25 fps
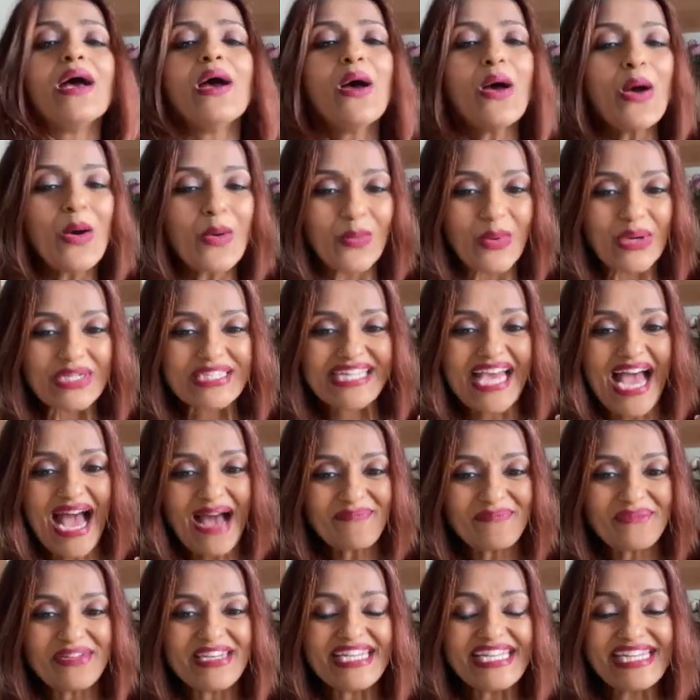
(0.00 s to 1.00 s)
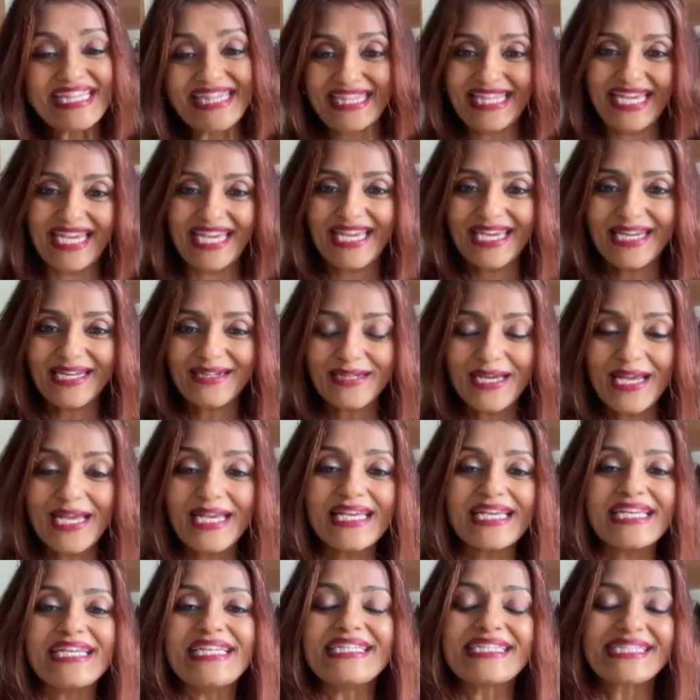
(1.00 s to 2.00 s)
What's happening there
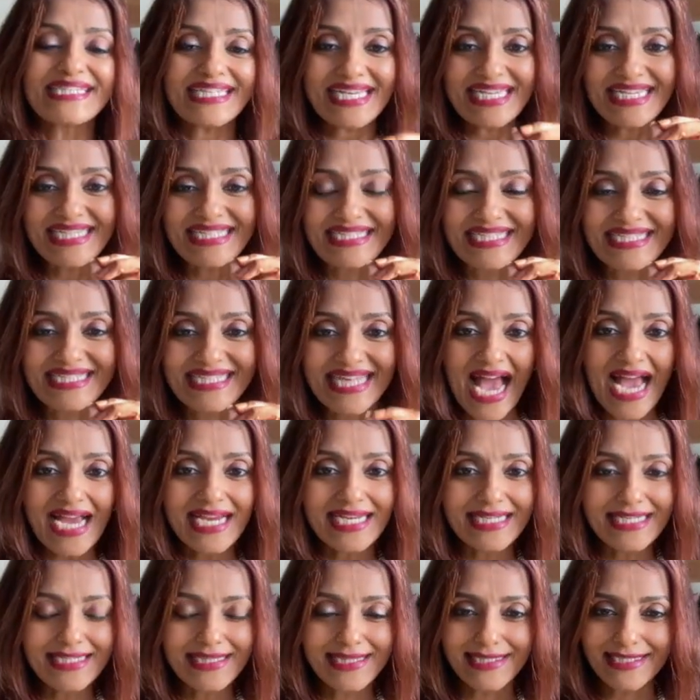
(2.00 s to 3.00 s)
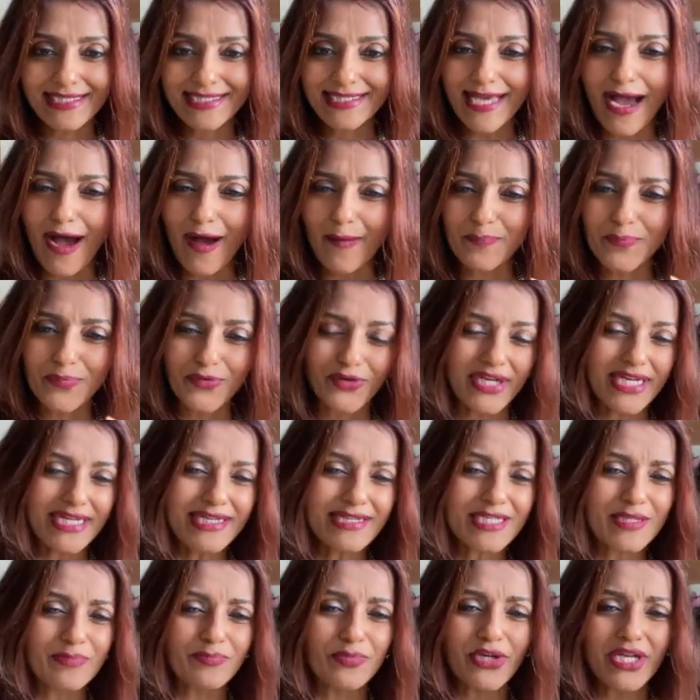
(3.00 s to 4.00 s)
is exactly this. Our brain
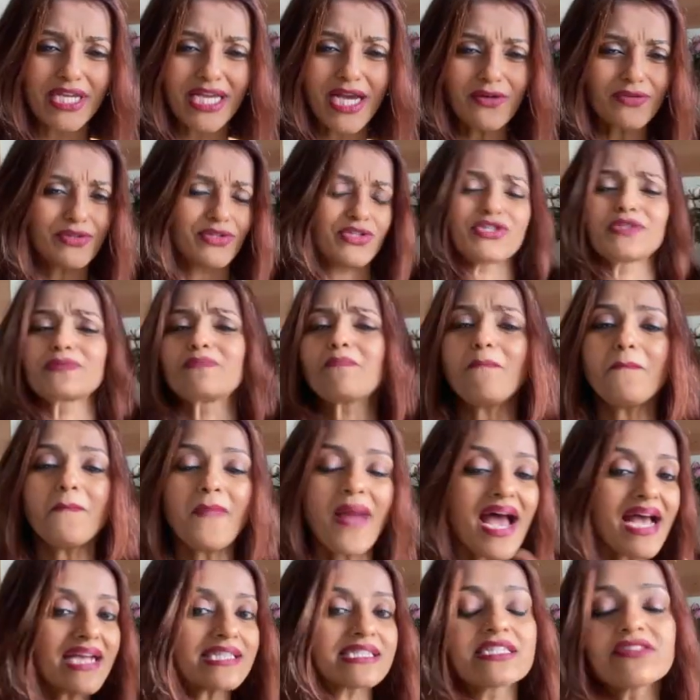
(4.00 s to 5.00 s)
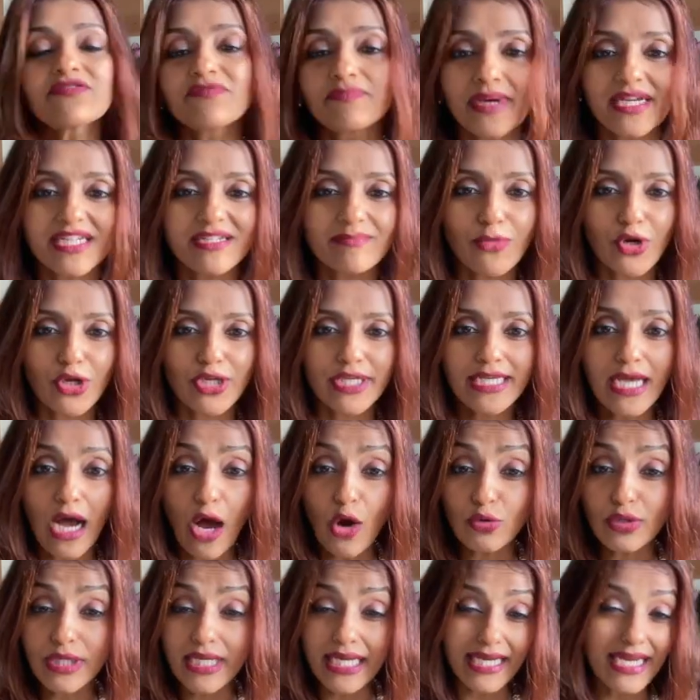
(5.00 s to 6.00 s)
is putting out this massive metabolic
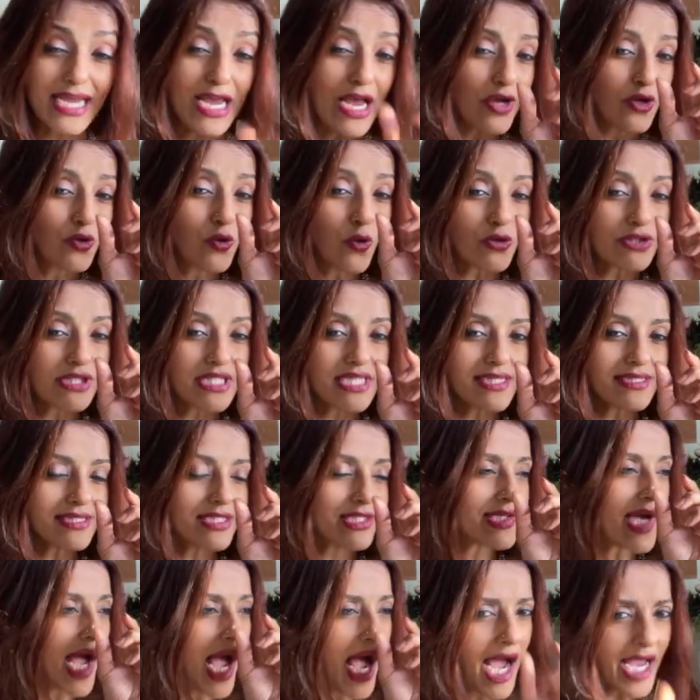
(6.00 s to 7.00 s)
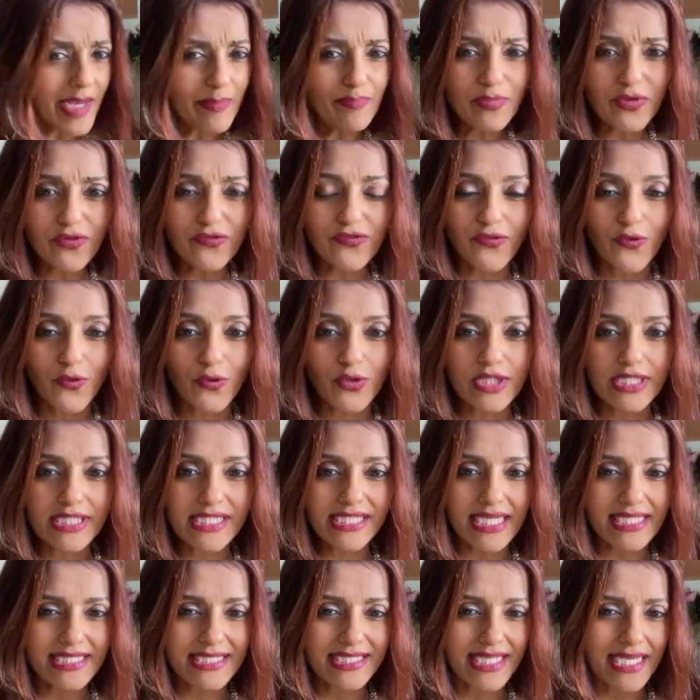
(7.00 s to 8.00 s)
outlay, causing us to hyper focus
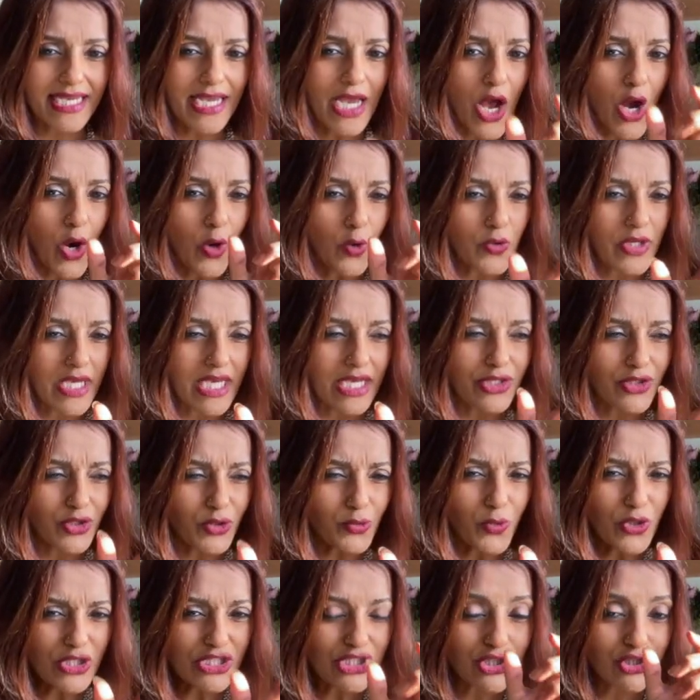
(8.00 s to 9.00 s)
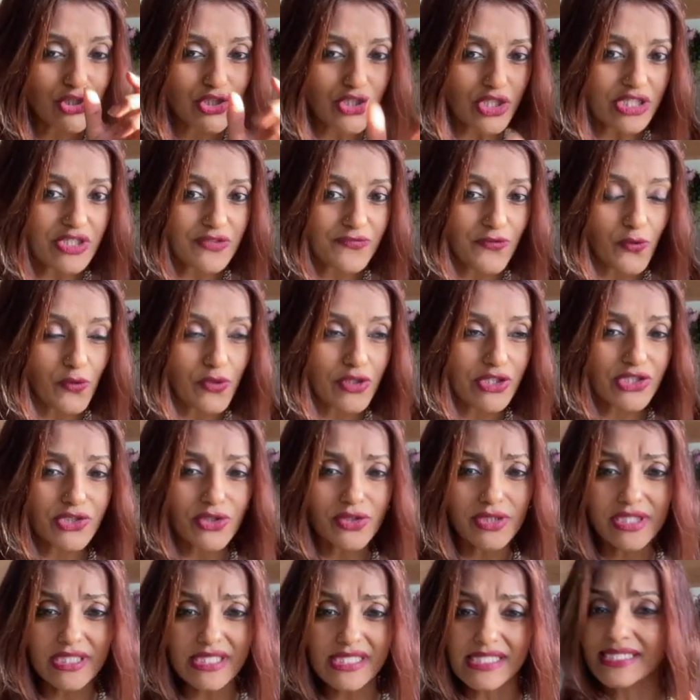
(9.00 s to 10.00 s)
and say, okay, you know what, just focus on
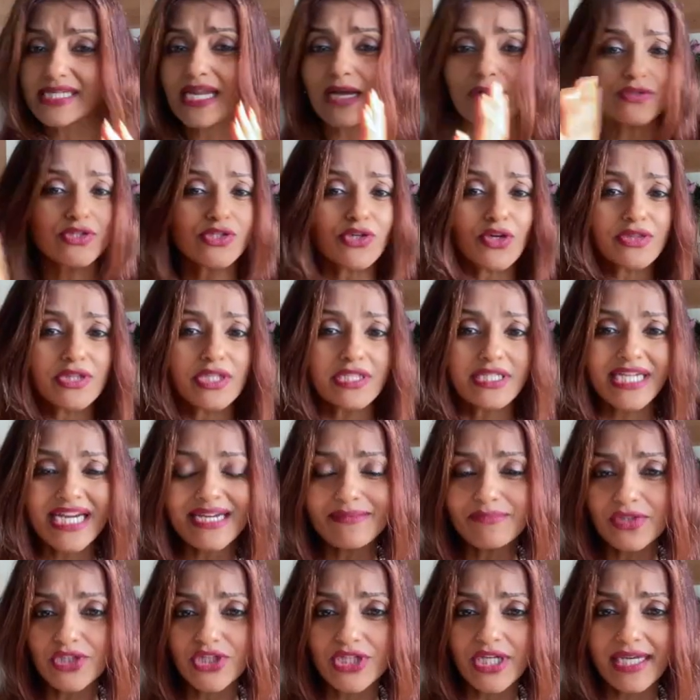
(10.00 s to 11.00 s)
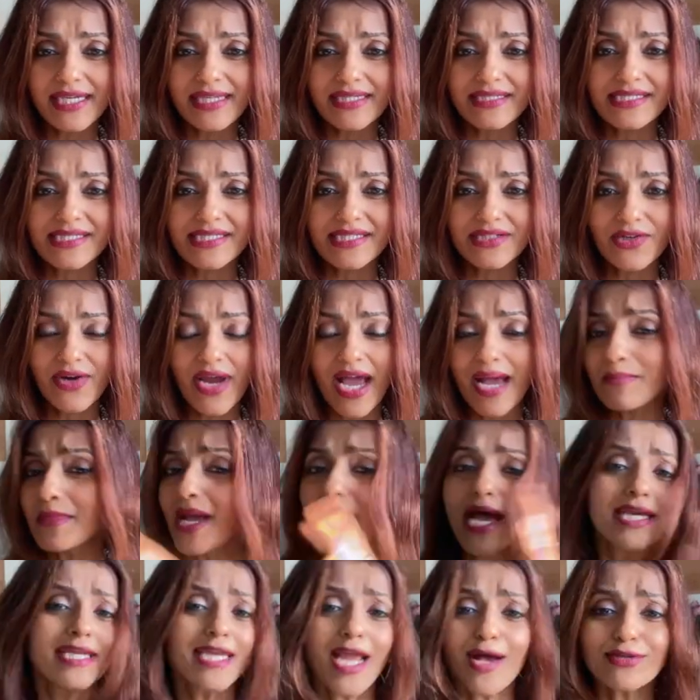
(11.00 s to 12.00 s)
this. Now's not the time to check Instagram.
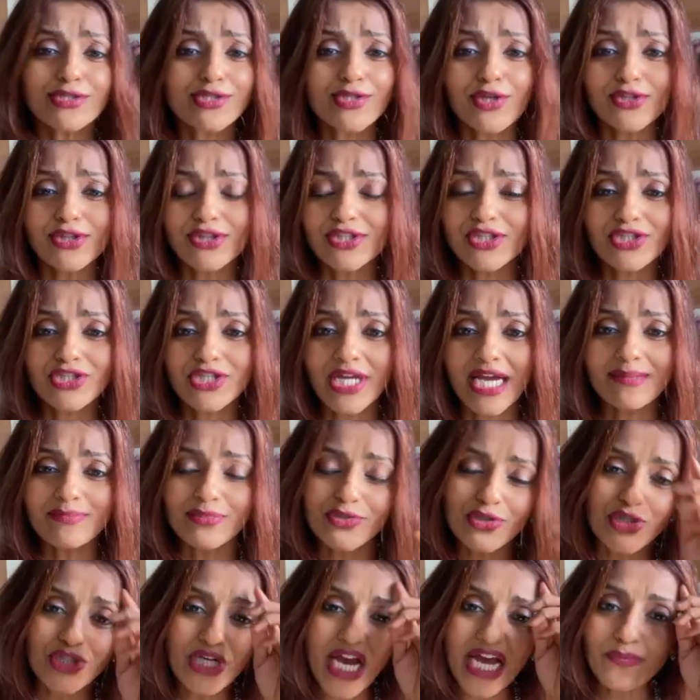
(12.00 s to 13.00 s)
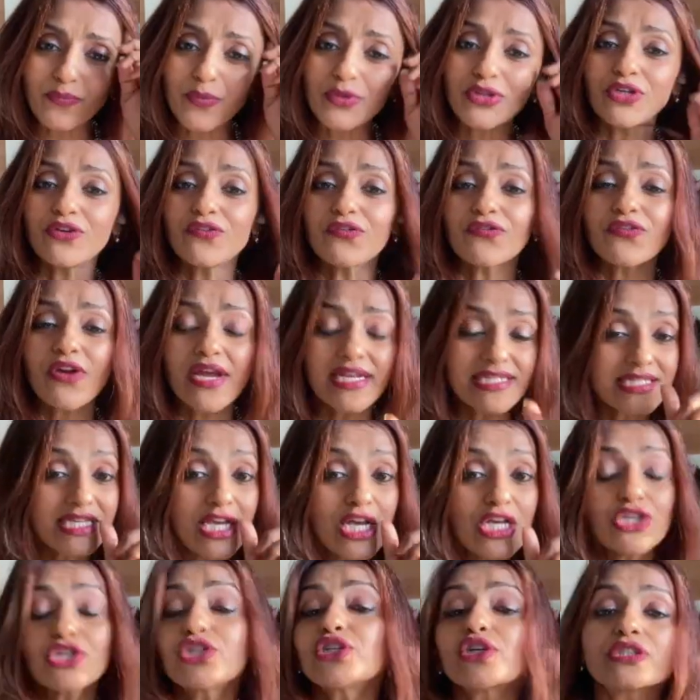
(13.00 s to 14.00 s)
Now's not the time to chat with your friends.
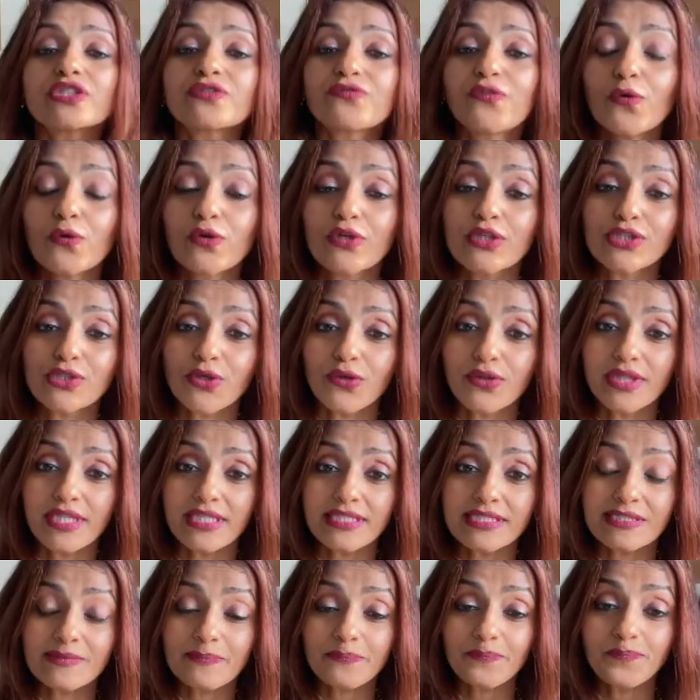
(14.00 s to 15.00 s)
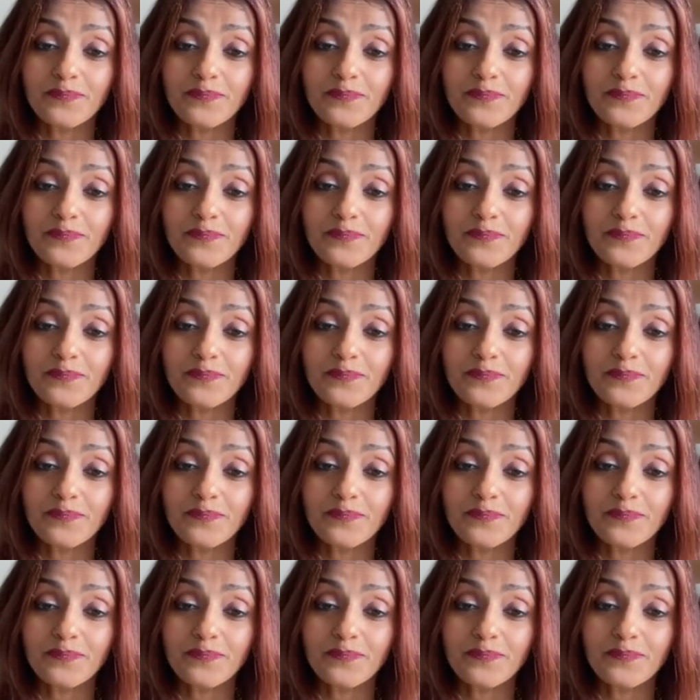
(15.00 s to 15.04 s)
Just focus on this.